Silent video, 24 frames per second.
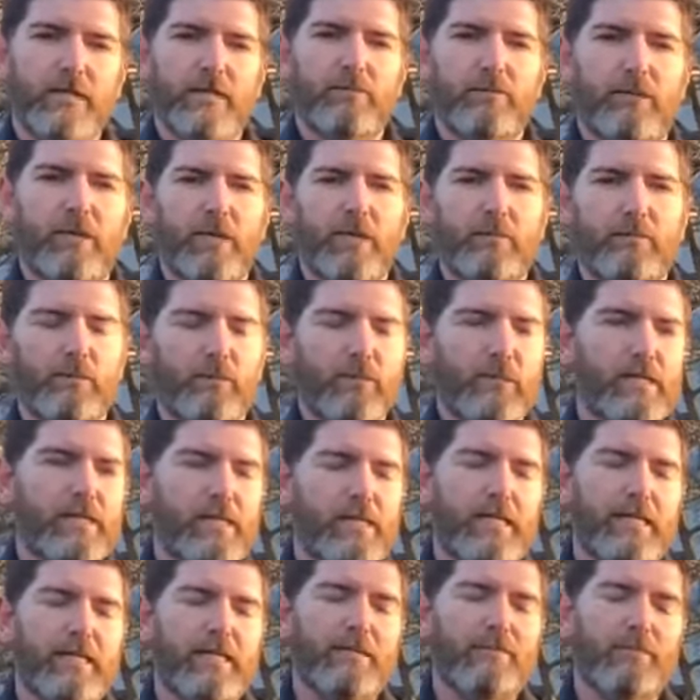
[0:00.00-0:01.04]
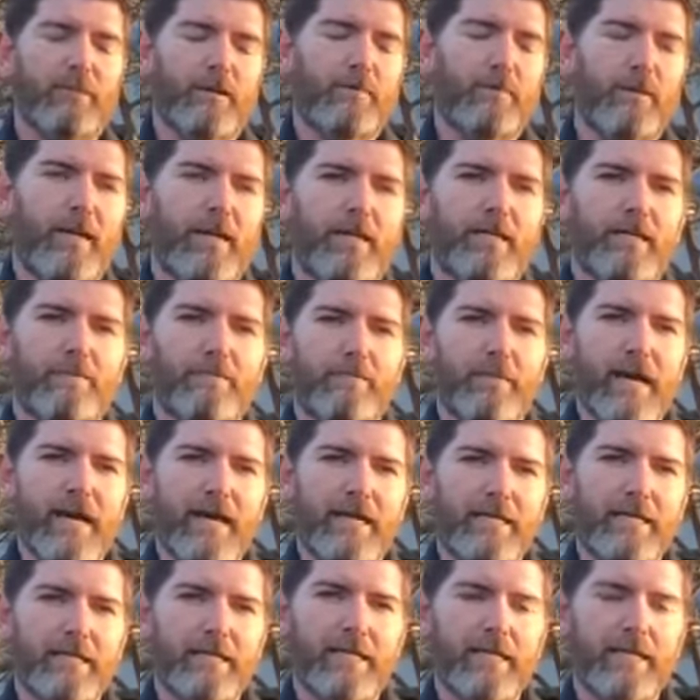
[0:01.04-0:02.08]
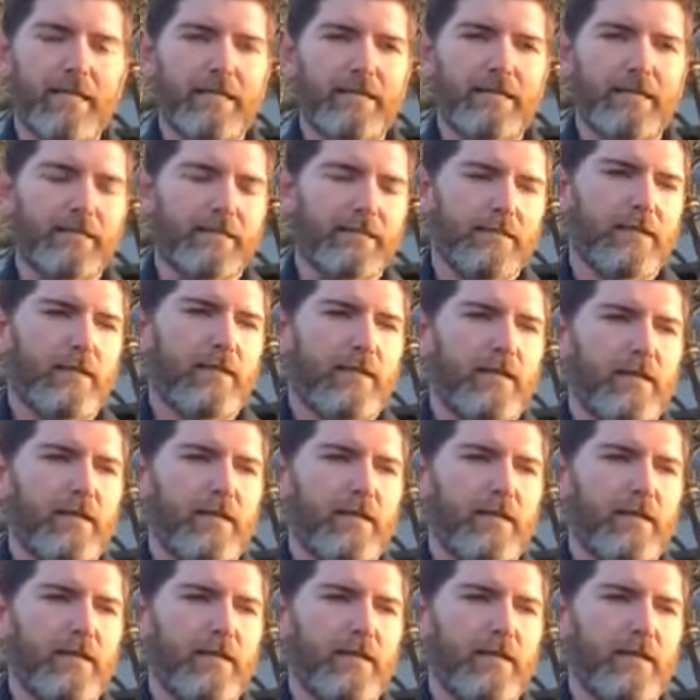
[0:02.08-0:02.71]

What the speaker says: It would help reclaim abandoned mine lands,